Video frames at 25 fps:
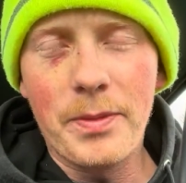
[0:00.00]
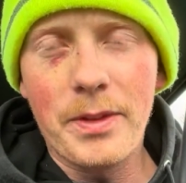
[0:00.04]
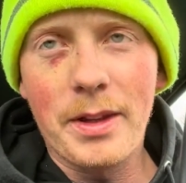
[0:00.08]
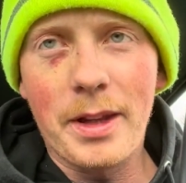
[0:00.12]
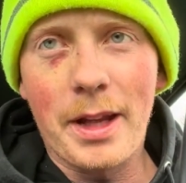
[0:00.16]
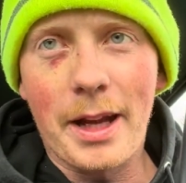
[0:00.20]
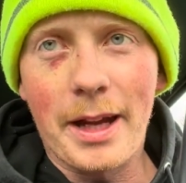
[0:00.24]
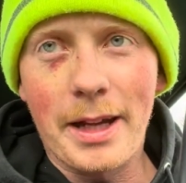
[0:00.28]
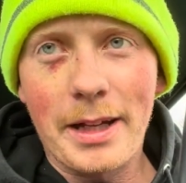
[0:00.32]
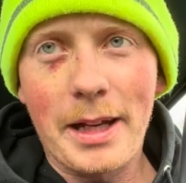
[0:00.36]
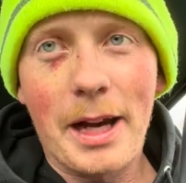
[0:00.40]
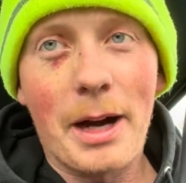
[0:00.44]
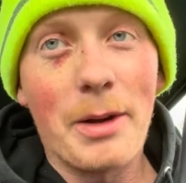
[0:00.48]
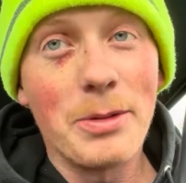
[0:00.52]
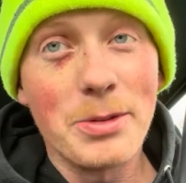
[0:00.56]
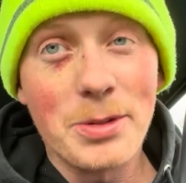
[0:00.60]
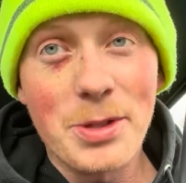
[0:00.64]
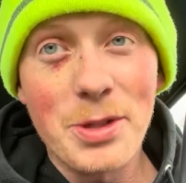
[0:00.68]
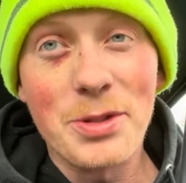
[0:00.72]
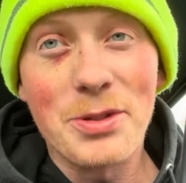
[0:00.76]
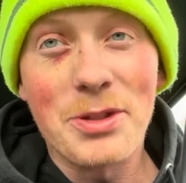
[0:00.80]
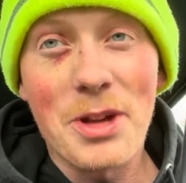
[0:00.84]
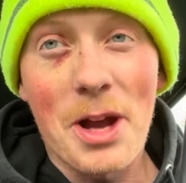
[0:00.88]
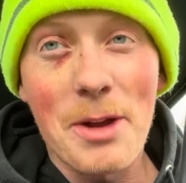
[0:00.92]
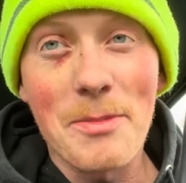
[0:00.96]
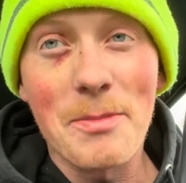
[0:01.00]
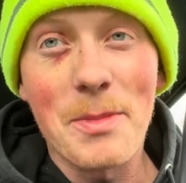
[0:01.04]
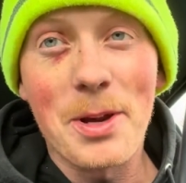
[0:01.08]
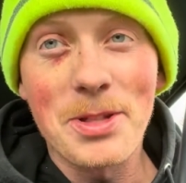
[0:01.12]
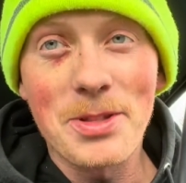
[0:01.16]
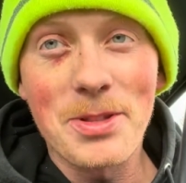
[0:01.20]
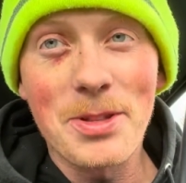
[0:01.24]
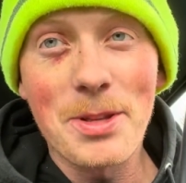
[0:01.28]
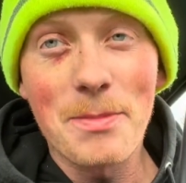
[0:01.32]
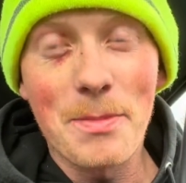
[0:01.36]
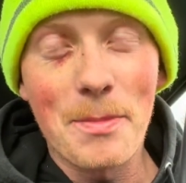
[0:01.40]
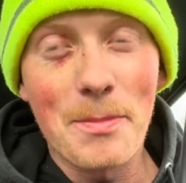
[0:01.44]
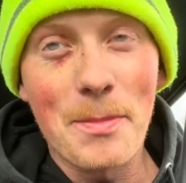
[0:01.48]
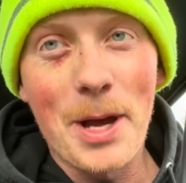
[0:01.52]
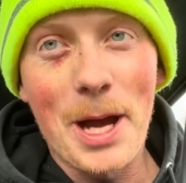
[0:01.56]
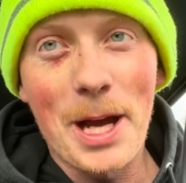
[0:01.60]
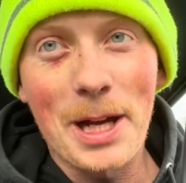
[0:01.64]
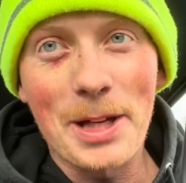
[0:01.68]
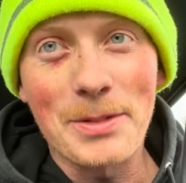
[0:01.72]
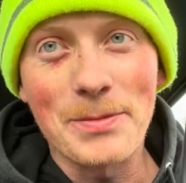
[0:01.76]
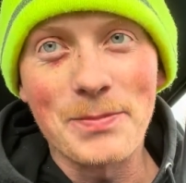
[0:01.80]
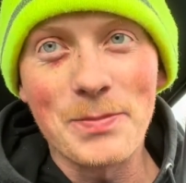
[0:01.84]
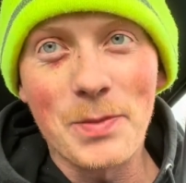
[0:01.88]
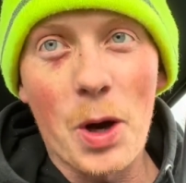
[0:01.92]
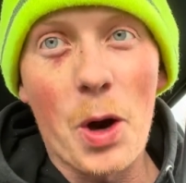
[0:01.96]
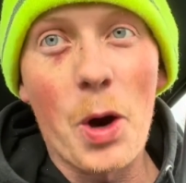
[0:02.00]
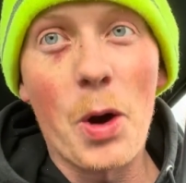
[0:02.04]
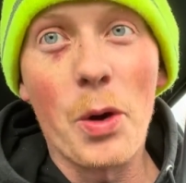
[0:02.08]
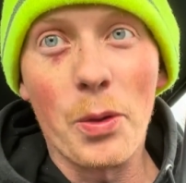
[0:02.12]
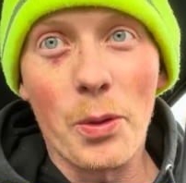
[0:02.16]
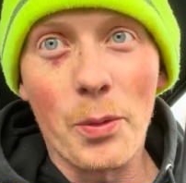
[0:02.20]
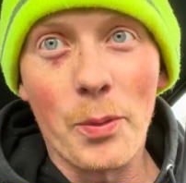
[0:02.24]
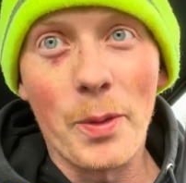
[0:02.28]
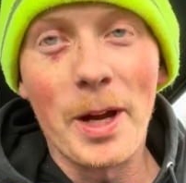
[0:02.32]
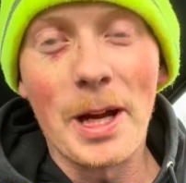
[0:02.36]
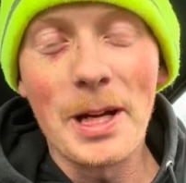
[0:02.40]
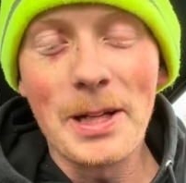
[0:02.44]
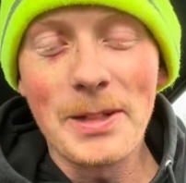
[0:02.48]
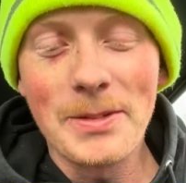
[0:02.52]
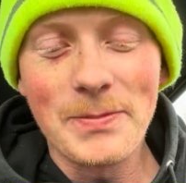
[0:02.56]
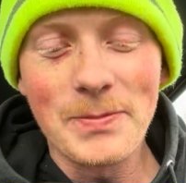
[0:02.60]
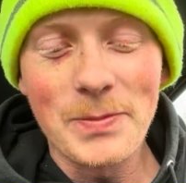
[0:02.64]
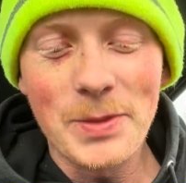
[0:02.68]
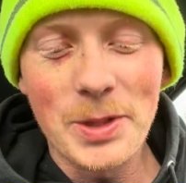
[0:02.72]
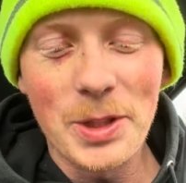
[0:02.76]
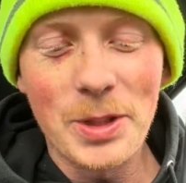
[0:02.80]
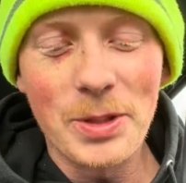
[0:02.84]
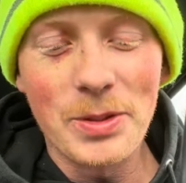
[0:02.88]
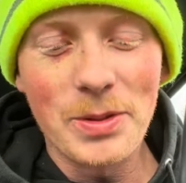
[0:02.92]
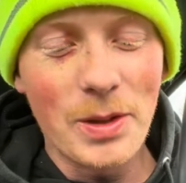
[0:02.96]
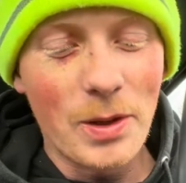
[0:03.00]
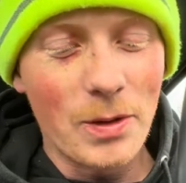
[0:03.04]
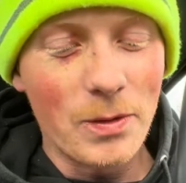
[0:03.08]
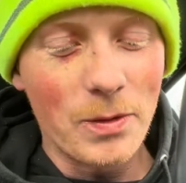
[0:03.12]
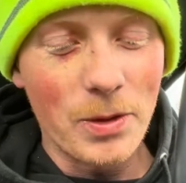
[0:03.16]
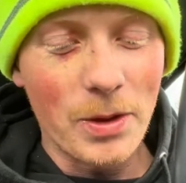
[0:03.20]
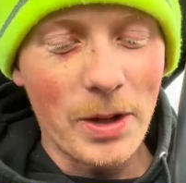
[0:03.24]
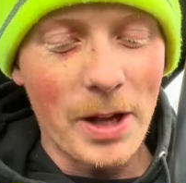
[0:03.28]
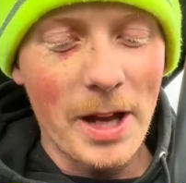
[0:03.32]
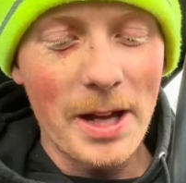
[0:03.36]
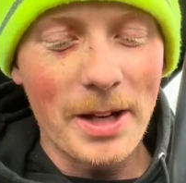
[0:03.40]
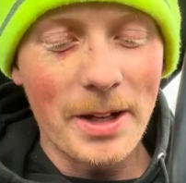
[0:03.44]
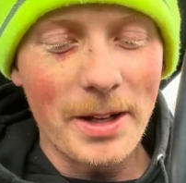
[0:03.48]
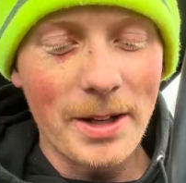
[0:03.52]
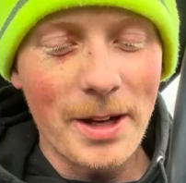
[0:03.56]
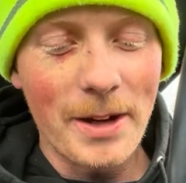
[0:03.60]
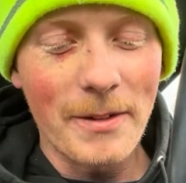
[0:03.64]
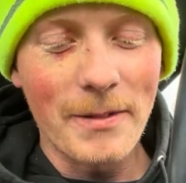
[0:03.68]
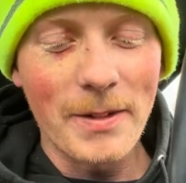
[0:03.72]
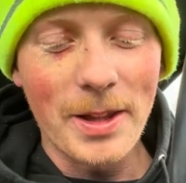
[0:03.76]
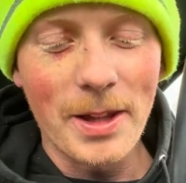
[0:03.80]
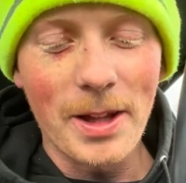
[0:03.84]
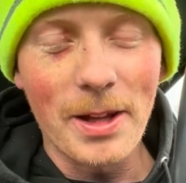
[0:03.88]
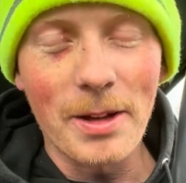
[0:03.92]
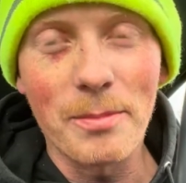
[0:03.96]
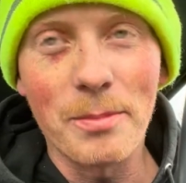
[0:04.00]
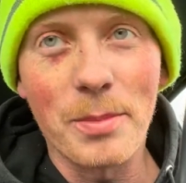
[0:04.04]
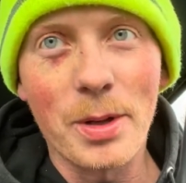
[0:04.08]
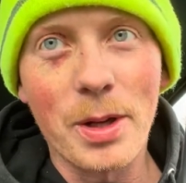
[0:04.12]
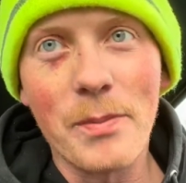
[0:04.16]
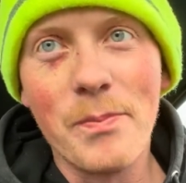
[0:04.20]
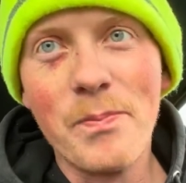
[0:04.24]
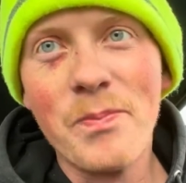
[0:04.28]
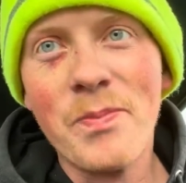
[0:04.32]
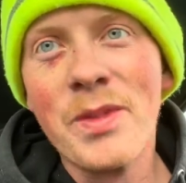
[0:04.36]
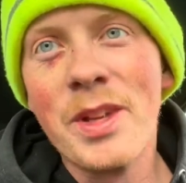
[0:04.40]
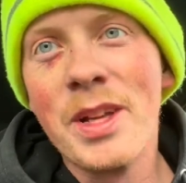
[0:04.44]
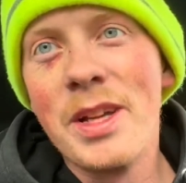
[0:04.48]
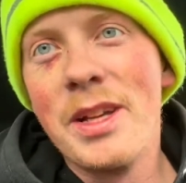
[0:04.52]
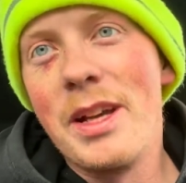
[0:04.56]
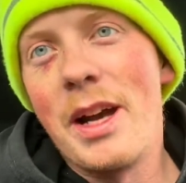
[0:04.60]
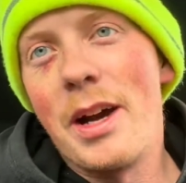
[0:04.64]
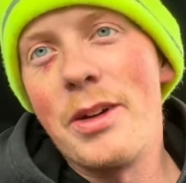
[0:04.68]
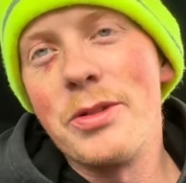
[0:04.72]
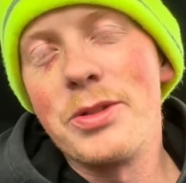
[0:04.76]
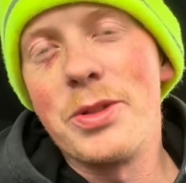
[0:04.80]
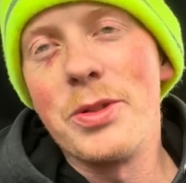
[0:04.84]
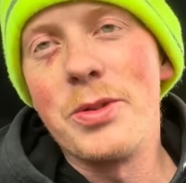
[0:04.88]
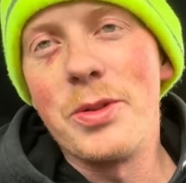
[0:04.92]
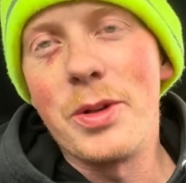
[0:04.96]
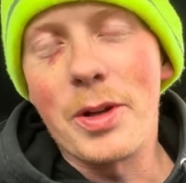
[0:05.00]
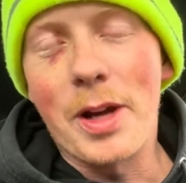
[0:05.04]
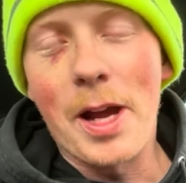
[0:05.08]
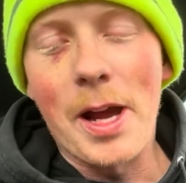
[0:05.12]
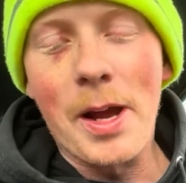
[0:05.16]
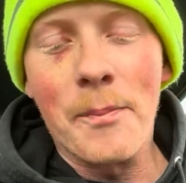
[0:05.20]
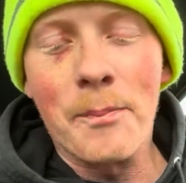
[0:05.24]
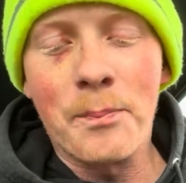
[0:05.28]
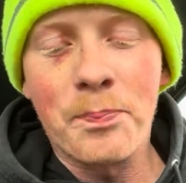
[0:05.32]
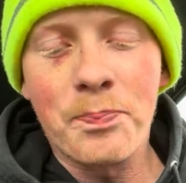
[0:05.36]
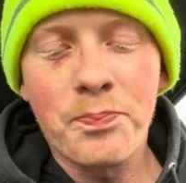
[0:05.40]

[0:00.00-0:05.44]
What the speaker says: Like, I was inside my sleeping bag all the way, you know, over the head and everything, but I was doing okay.